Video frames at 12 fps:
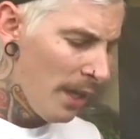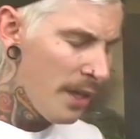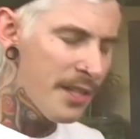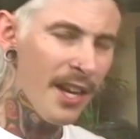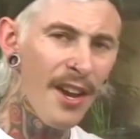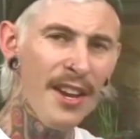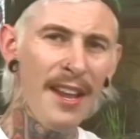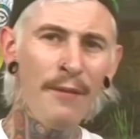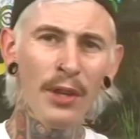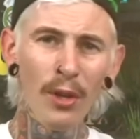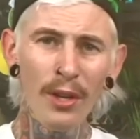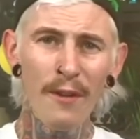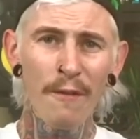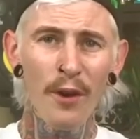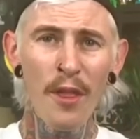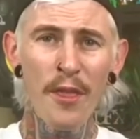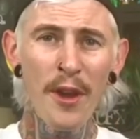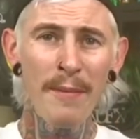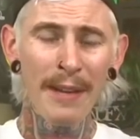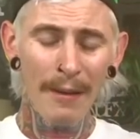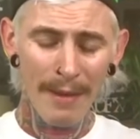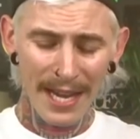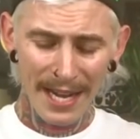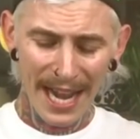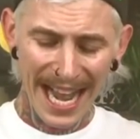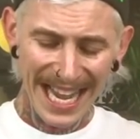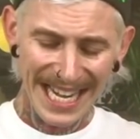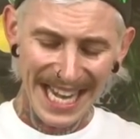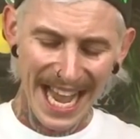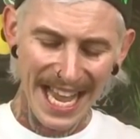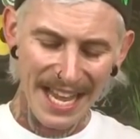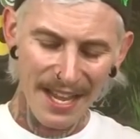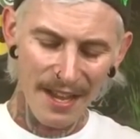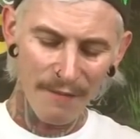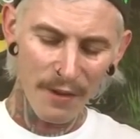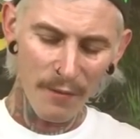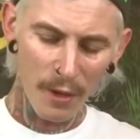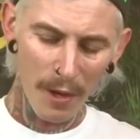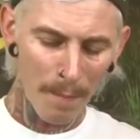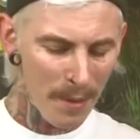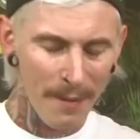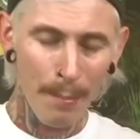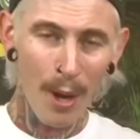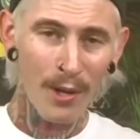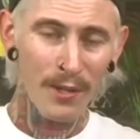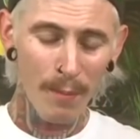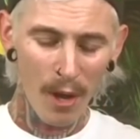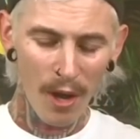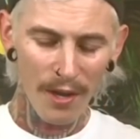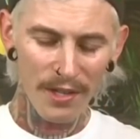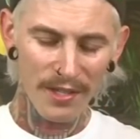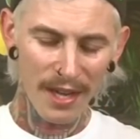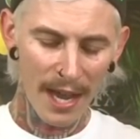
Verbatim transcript: So if you're looking for a thirty millimeter R D A, if you've got a big box mod,